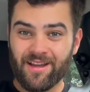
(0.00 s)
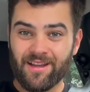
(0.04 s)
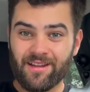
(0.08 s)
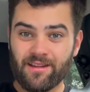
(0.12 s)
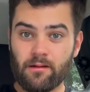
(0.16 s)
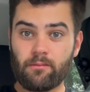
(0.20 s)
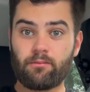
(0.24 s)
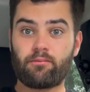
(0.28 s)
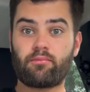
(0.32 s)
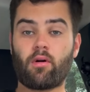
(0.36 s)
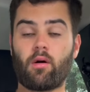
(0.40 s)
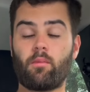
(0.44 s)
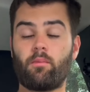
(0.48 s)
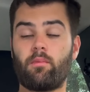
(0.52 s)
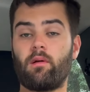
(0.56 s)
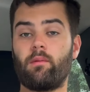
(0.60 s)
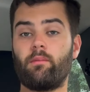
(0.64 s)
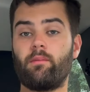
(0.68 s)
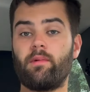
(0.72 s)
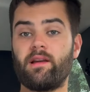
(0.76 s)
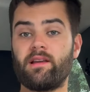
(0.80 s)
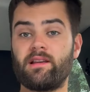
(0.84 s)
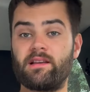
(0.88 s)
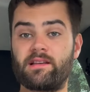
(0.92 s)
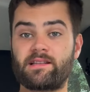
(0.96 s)
The
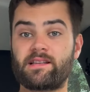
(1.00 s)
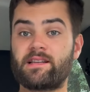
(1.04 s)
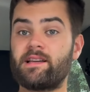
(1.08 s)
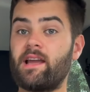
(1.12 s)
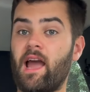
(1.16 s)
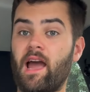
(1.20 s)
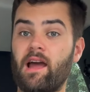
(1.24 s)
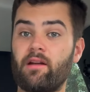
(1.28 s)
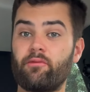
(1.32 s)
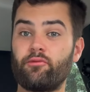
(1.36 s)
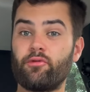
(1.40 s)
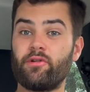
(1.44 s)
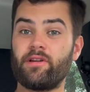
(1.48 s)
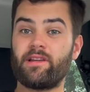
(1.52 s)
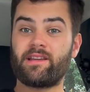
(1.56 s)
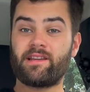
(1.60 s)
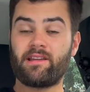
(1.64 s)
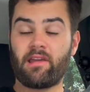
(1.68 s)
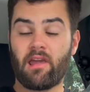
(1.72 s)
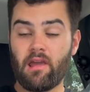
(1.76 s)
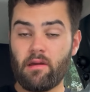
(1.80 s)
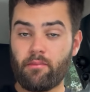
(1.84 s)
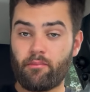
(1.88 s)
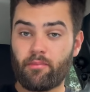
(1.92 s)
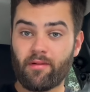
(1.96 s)
problem is, can we
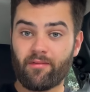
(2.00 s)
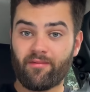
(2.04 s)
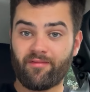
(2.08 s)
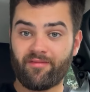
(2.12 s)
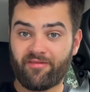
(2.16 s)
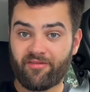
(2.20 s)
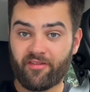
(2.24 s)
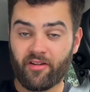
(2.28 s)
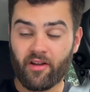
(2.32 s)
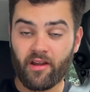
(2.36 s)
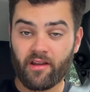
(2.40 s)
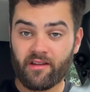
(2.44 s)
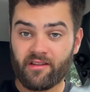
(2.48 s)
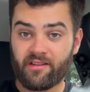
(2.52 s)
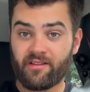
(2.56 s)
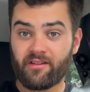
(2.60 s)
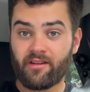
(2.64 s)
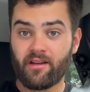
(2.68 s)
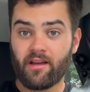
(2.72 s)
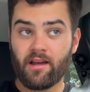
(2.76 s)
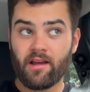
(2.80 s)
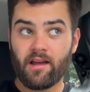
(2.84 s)
keep him fit?